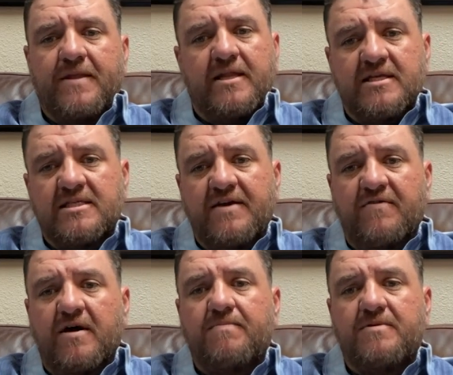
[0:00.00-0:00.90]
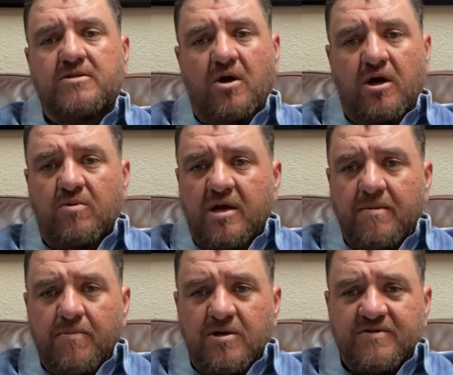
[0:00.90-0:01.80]
He doesn't give up. He's a
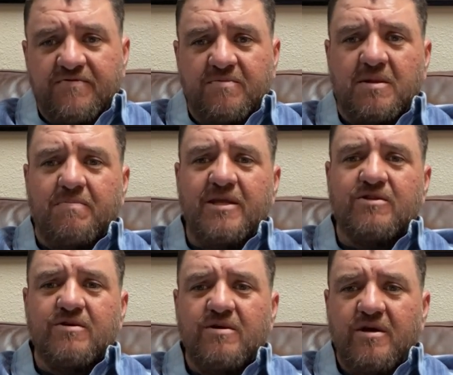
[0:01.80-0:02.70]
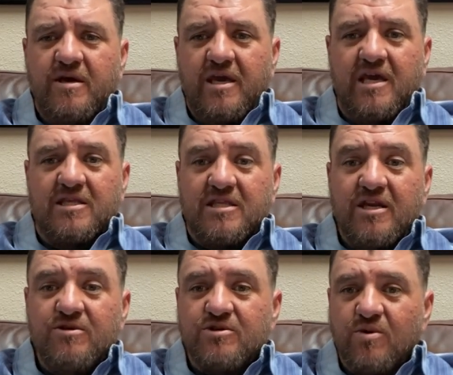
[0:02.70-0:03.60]
hardworking person from Tepito. He
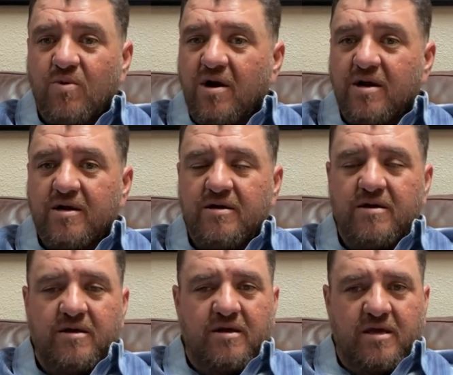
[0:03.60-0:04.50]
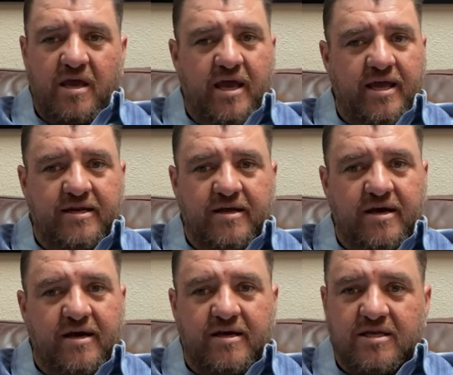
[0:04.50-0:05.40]
continues to work and
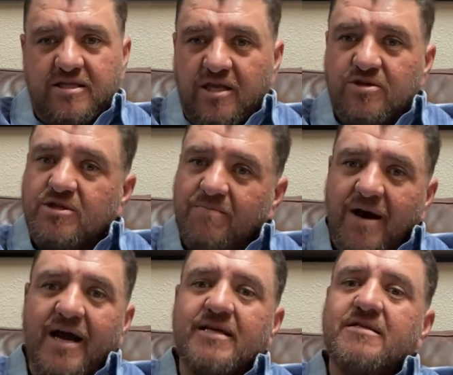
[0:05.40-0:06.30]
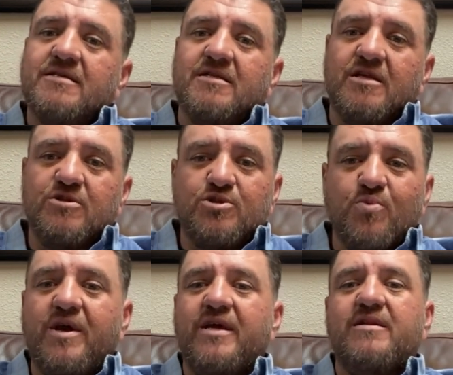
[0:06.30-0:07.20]
continues to box, continues to
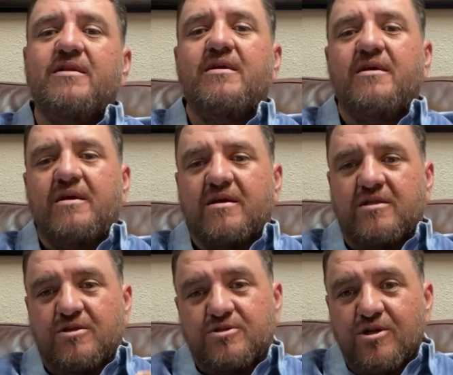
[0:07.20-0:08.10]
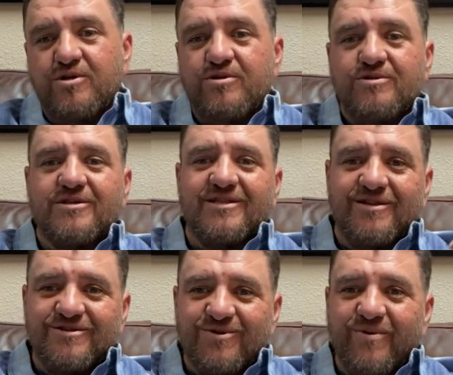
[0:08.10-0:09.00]
win, continues to lose,
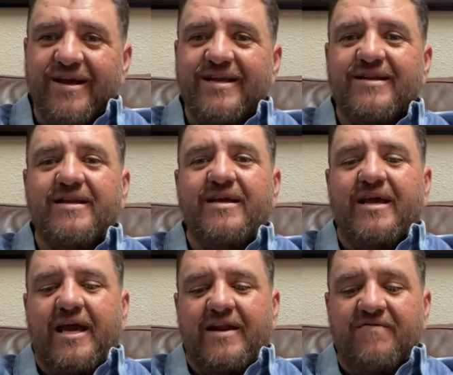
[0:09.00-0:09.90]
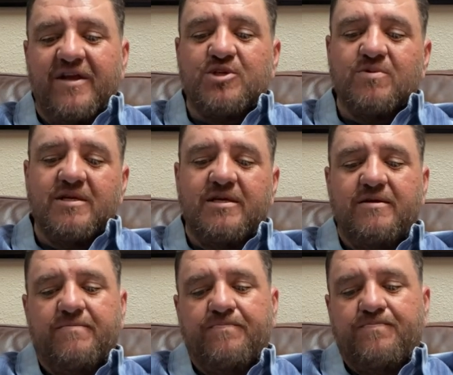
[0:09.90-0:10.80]
continues to win. And eventually,